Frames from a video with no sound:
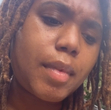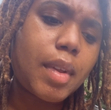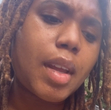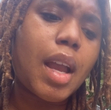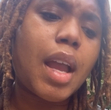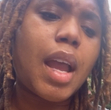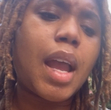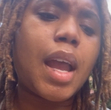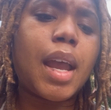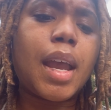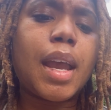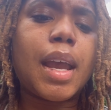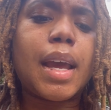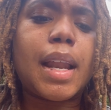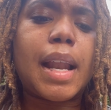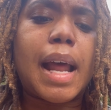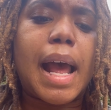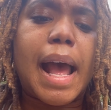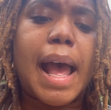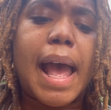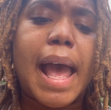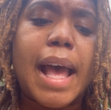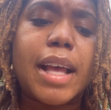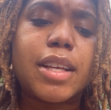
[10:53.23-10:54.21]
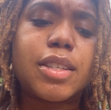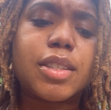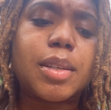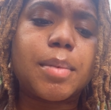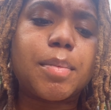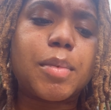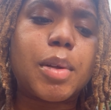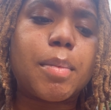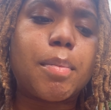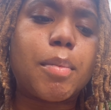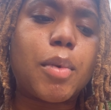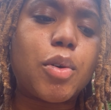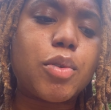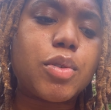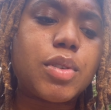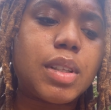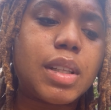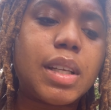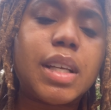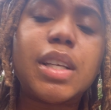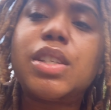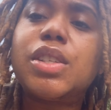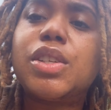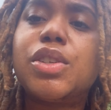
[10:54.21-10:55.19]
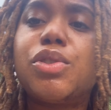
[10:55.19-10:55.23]
And I asked them the most
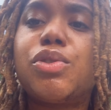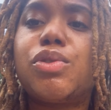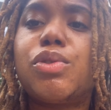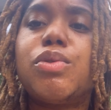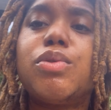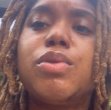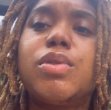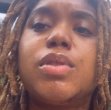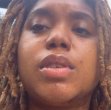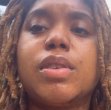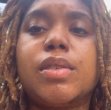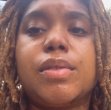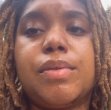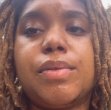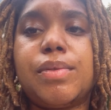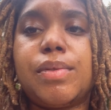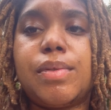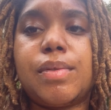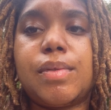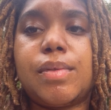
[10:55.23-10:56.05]
least intrusive.